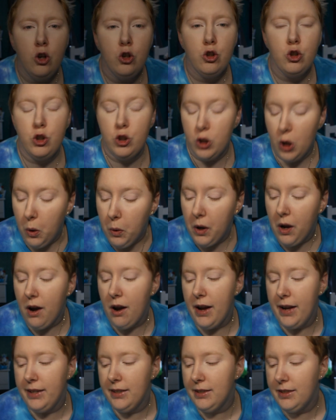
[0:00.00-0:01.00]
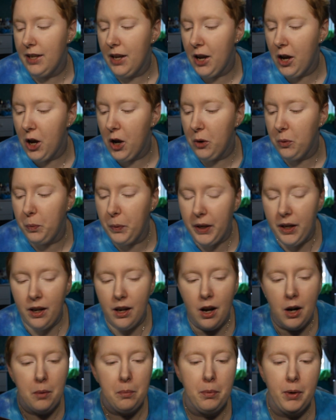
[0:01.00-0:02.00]
So guys, we
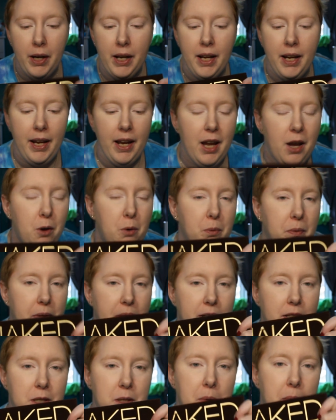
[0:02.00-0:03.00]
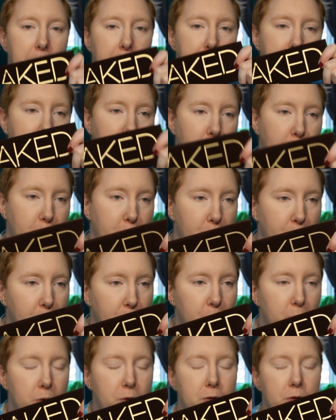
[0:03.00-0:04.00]
are breaking out this
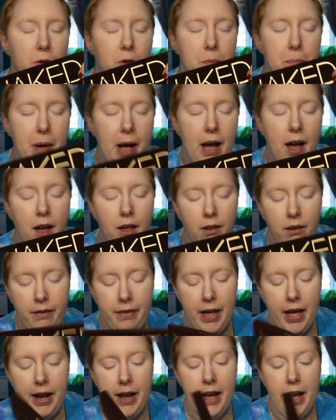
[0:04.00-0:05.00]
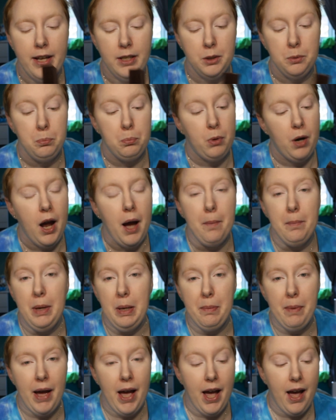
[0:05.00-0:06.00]
beautiful palette that has brought
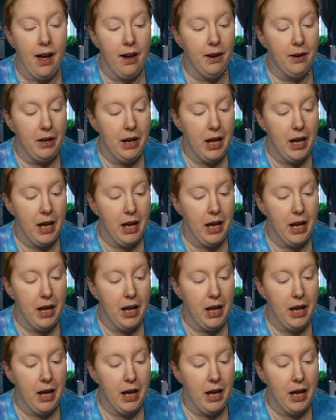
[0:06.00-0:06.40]
me back